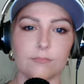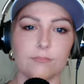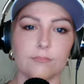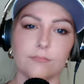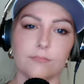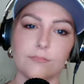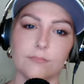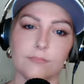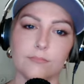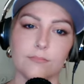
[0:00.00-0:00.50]

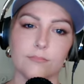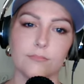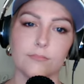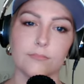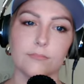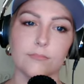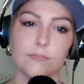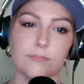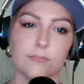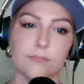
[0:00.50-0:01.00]

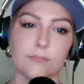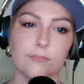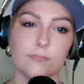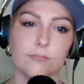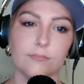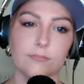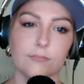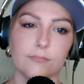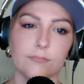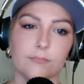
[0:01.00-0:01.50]

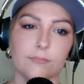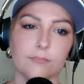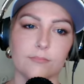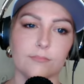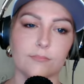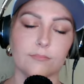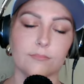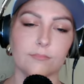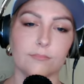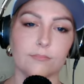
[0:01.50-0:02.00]

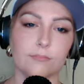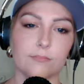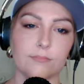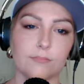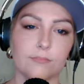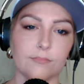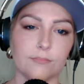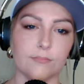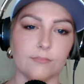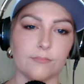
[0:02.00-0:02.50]

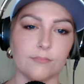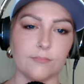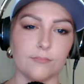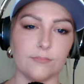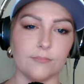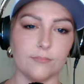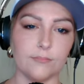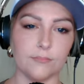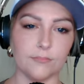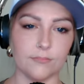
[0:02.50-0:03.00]

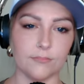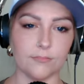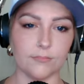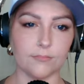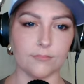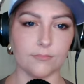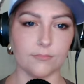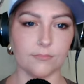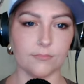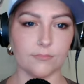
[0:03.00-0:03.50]

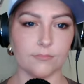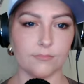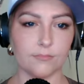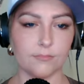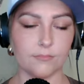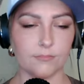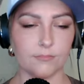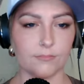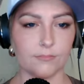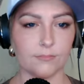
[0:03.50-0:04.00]

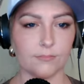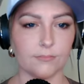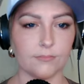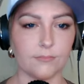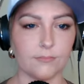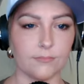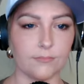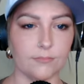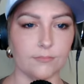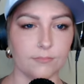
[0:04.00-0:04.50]

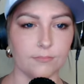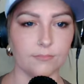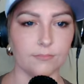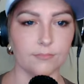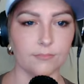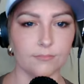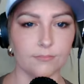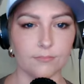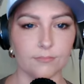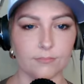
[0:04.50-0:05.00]

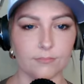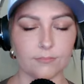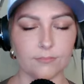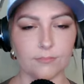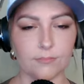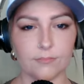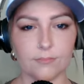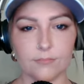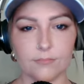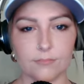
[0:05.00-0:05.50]

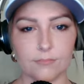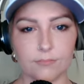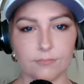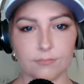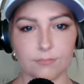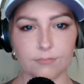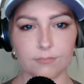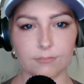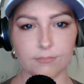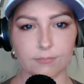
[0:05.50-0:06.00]

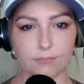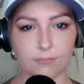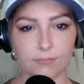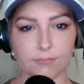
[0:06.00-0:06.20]
This person isn't speaking.